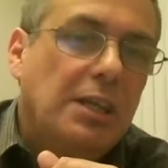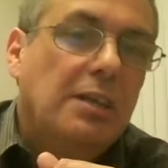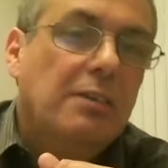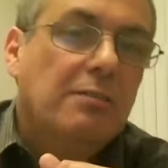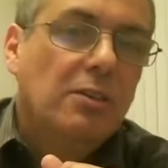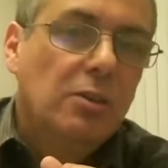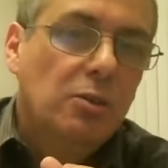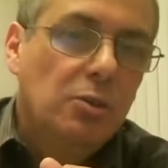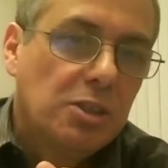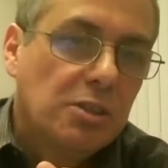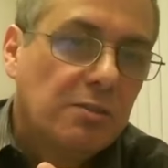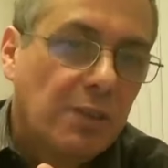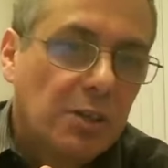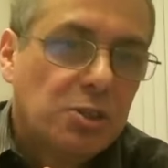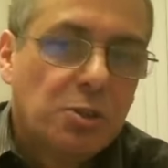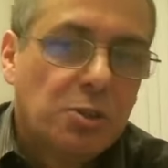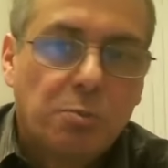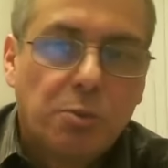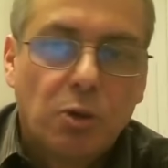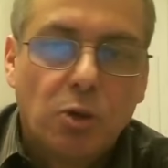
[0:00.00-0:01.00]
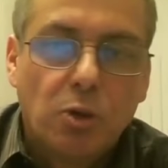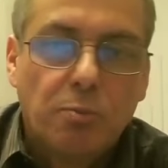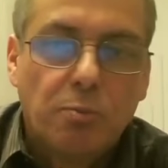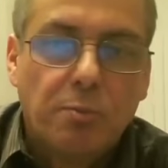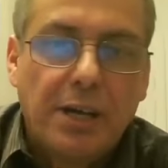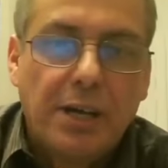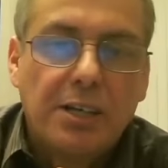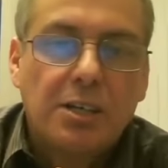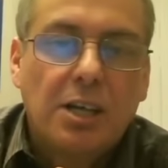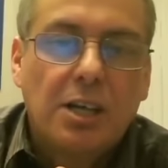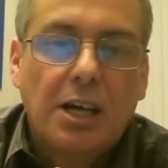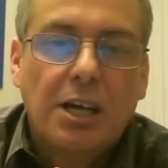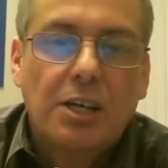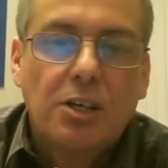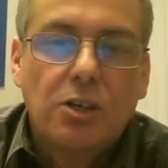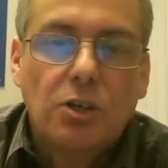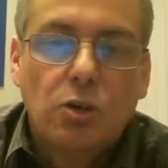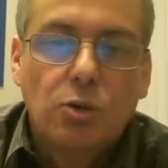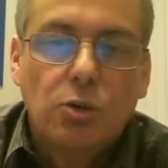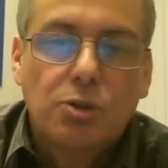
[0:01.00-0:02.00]
evolution of ultra broadband
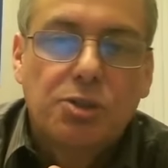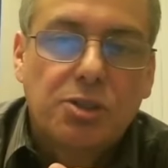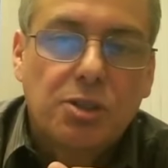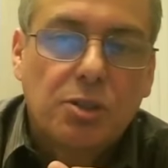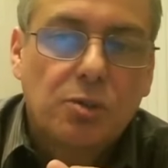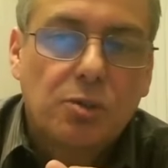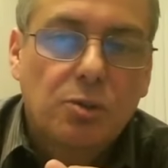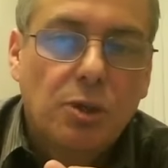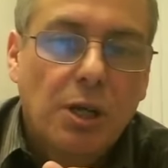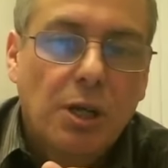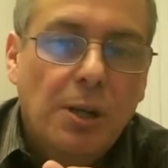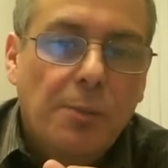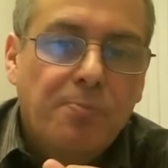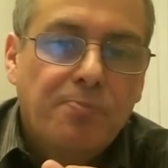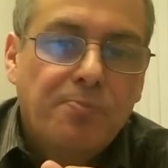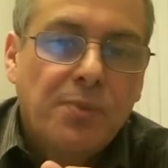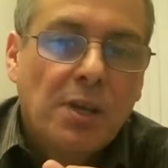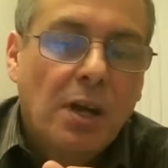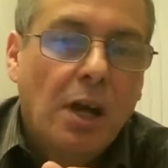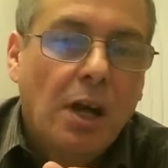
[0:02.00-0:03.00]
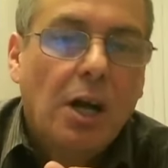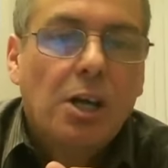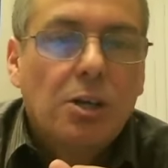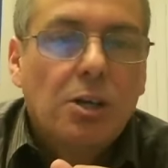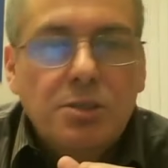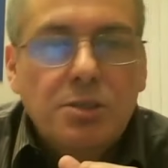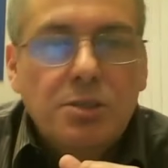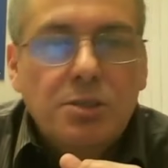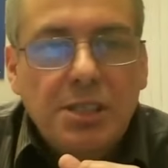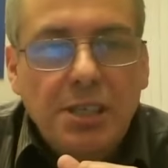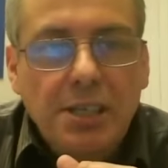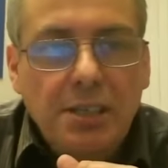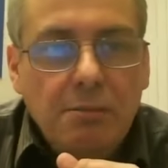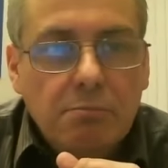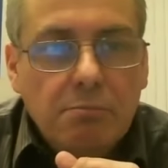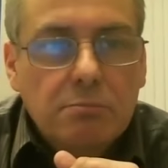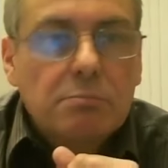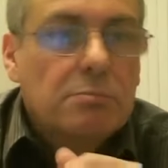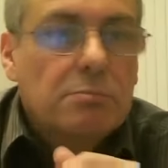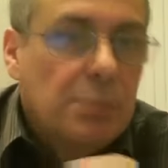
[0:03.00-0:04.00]
and also IoT
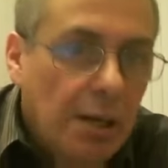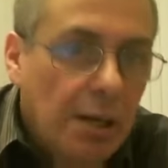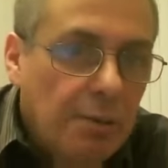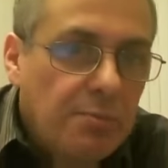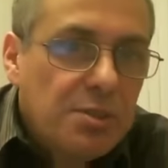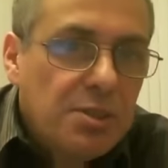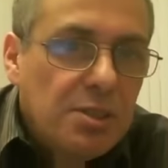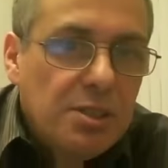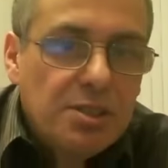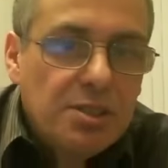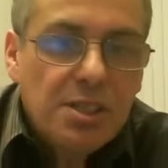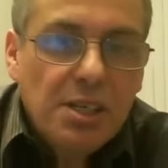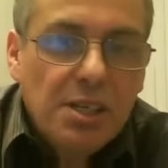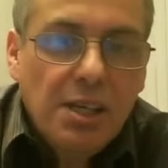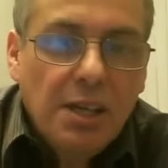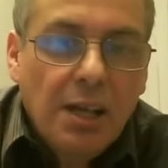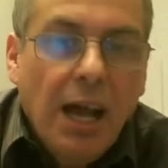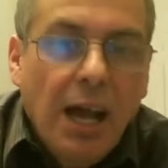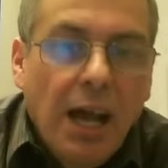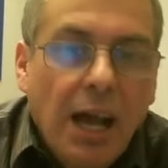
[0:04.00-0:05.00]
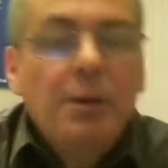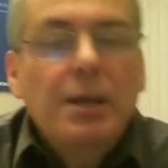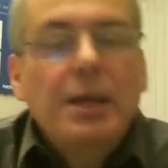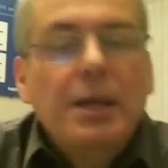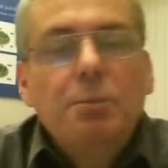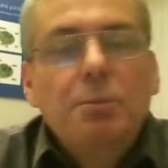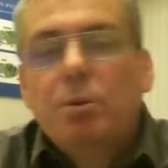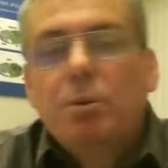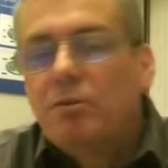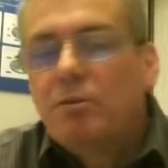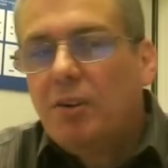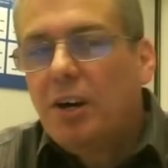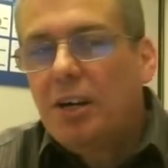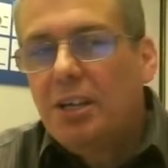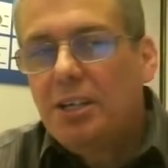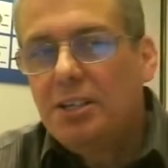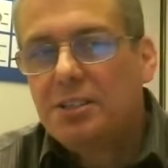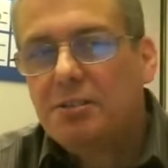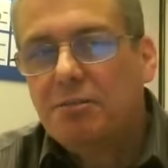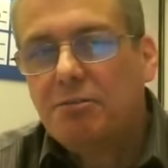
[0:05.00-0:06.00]
MTC. And it
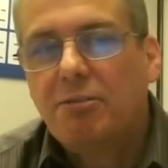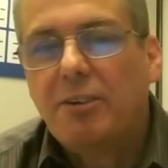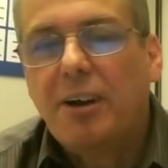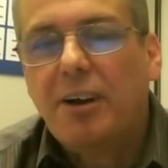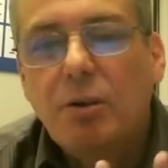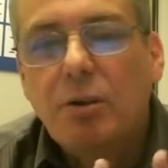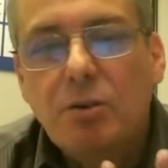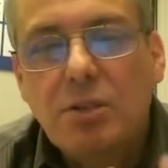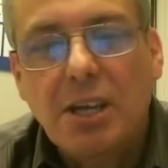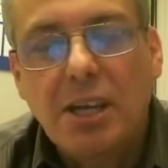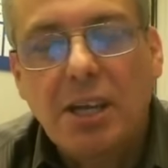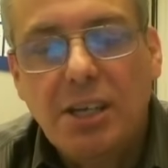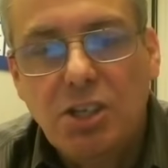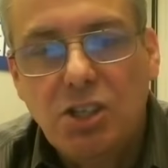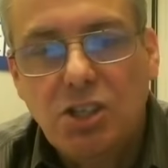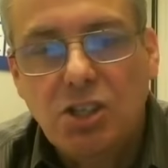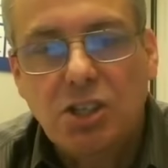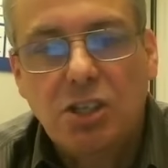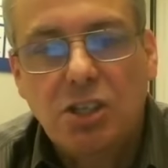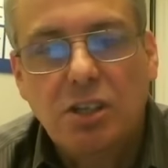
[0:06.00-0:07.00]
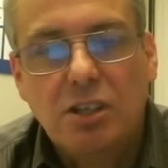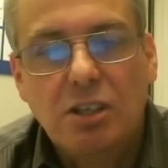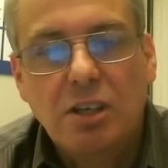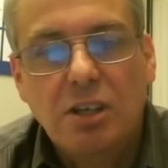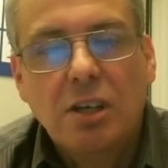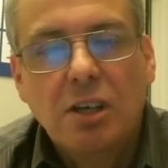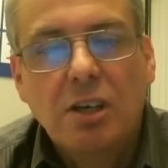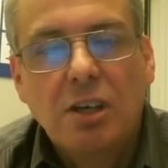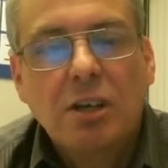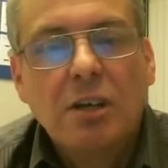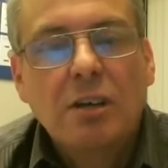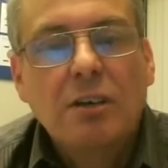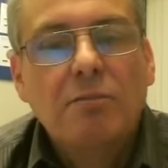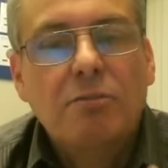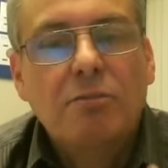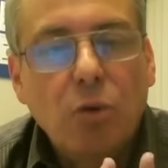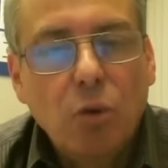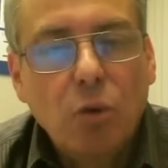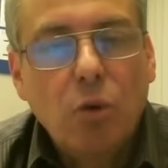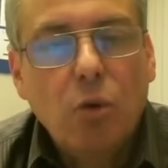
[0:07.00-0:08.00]
provides the foundation
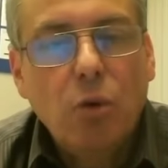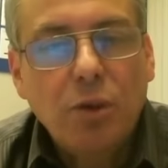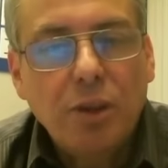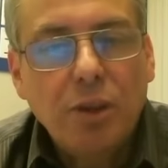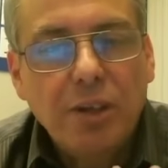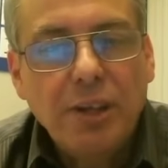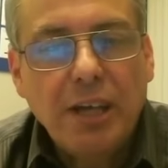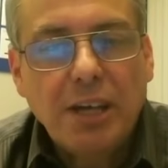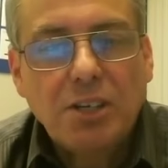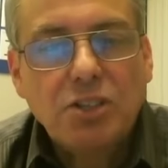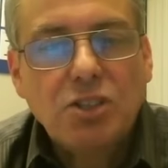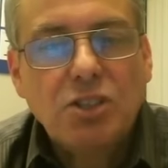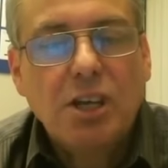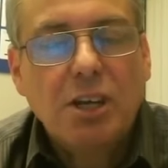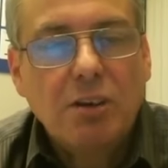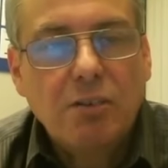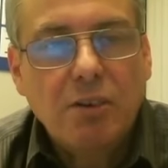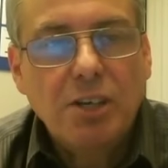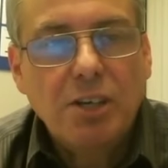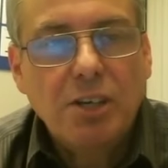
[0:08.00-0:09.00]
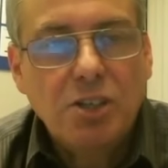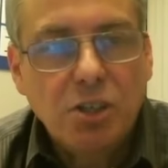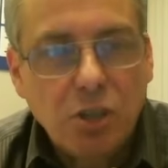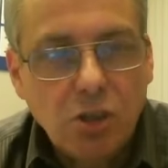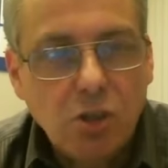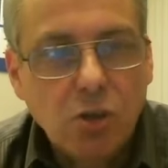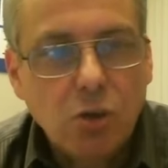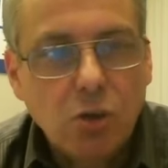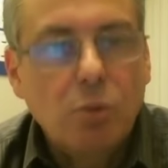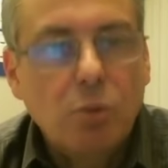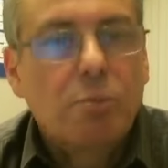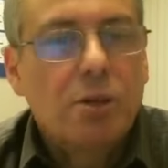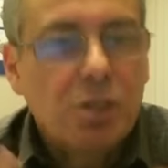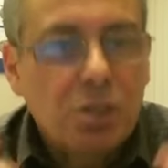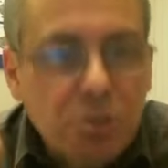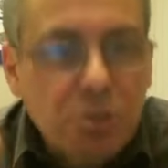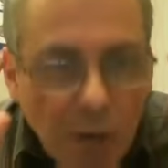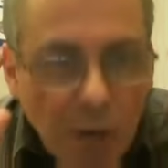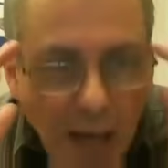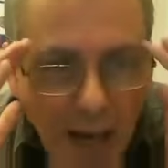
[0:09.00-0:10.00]
for the next generation core,
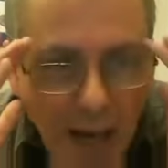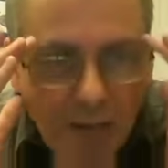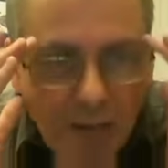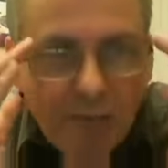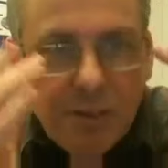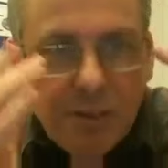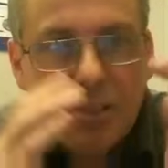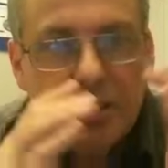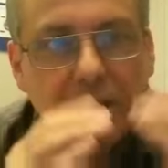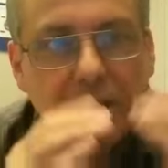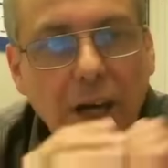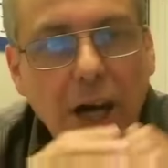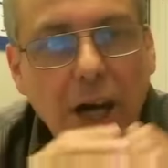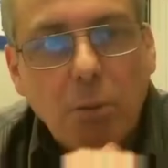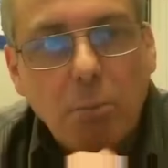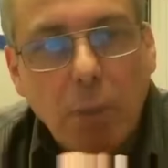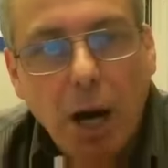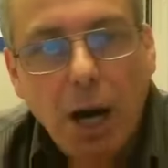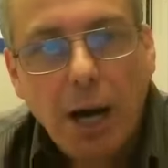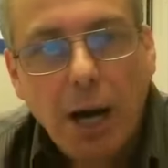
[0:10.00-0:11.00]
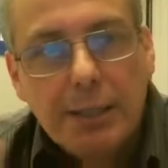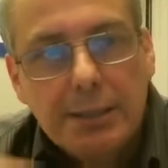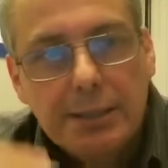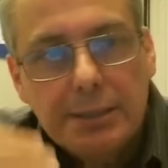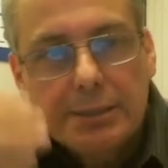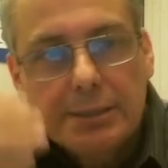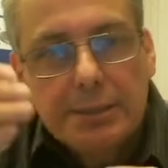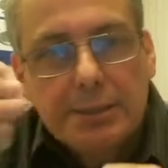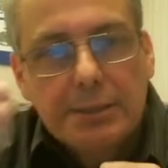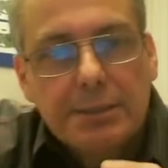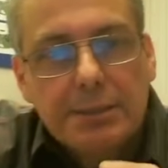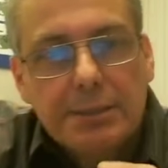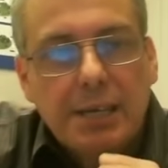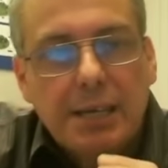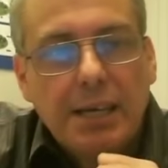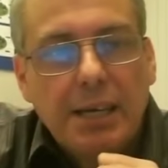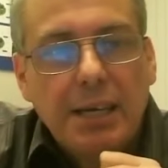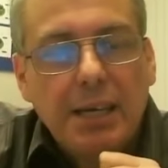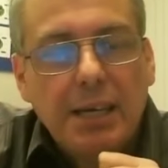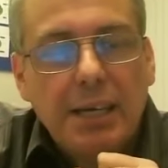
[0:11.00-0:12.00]
because we have this in our minds to
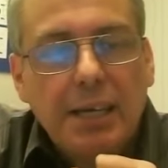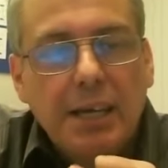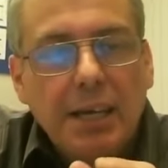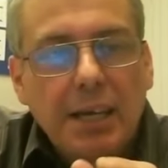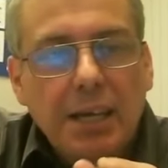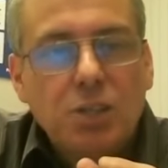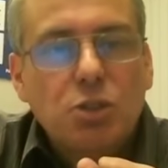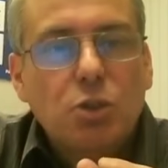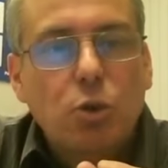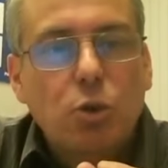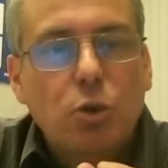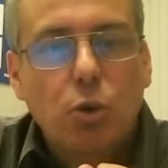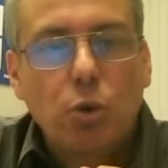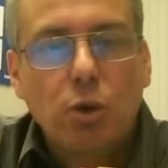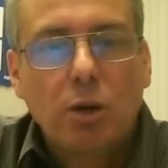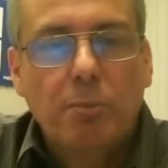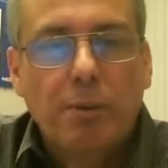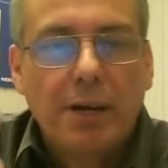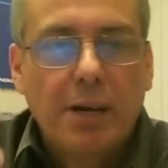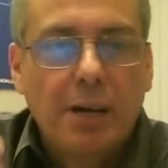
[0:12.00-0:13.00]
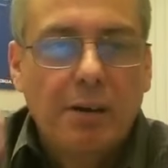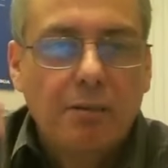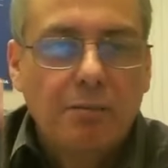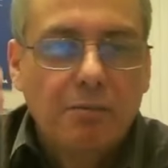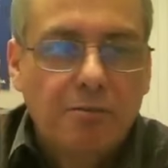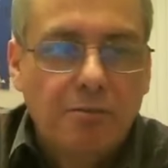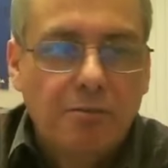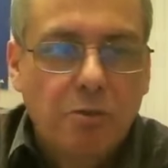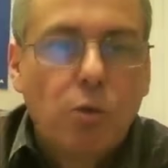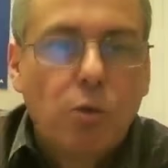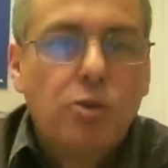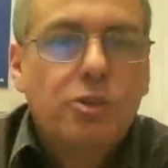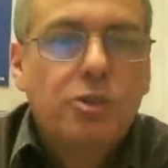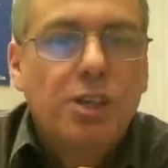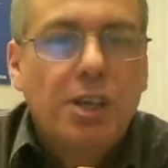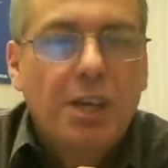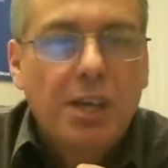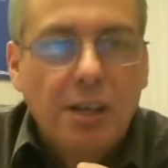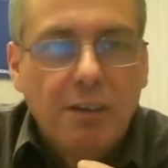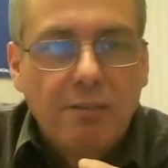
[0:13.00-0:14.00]
say it's all about
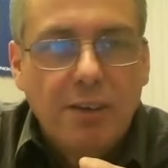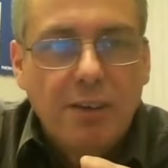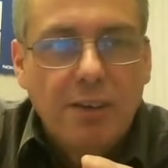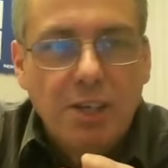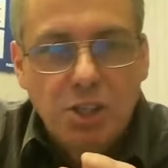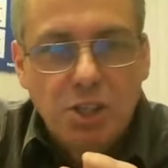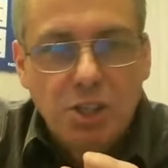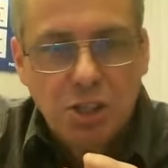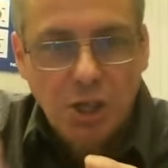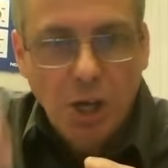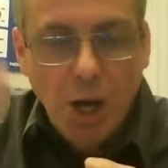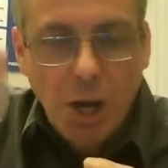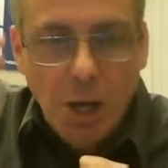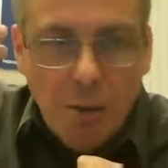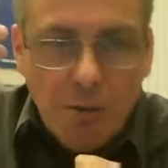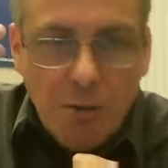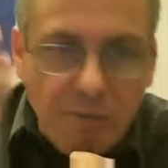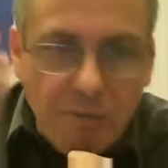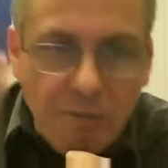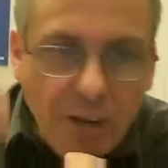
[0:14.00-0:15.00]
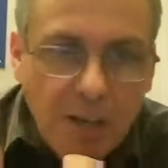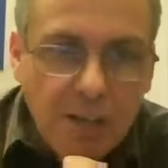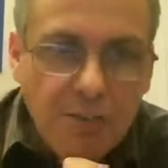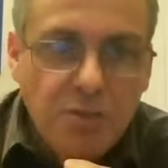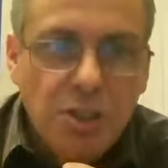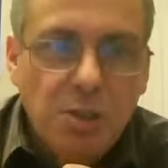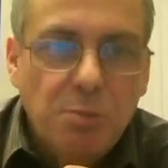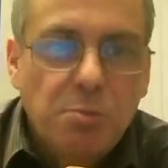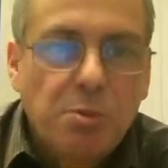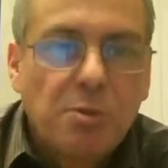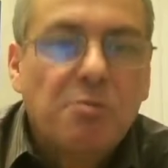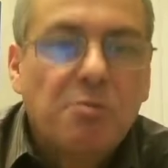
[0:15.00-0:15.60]
4G innovation, 5G